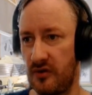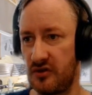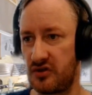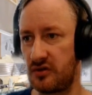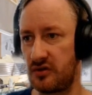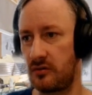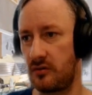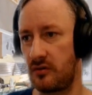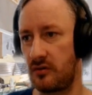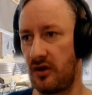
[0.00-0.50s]

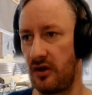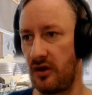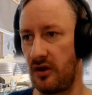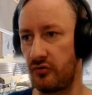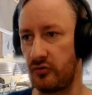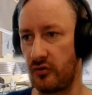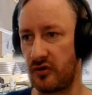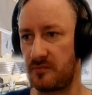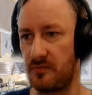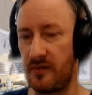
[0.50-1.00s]
which
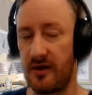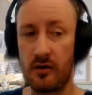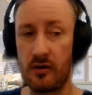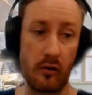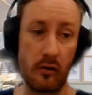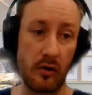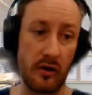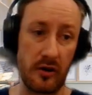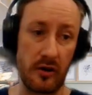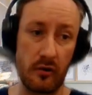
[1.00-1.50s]
can also
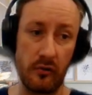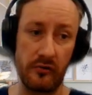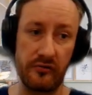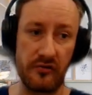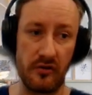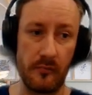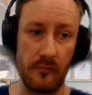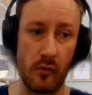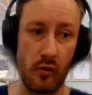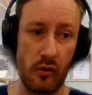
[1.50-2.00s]
explain it, or you go
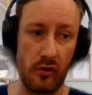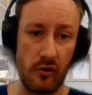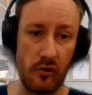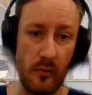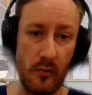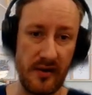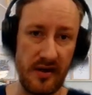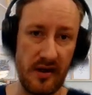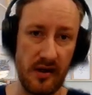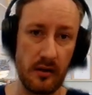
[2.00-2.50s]
into the
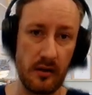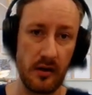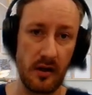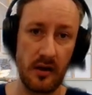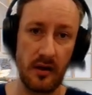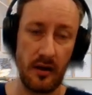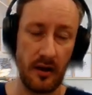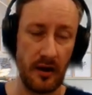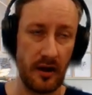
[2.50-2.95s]
Polkadot wiki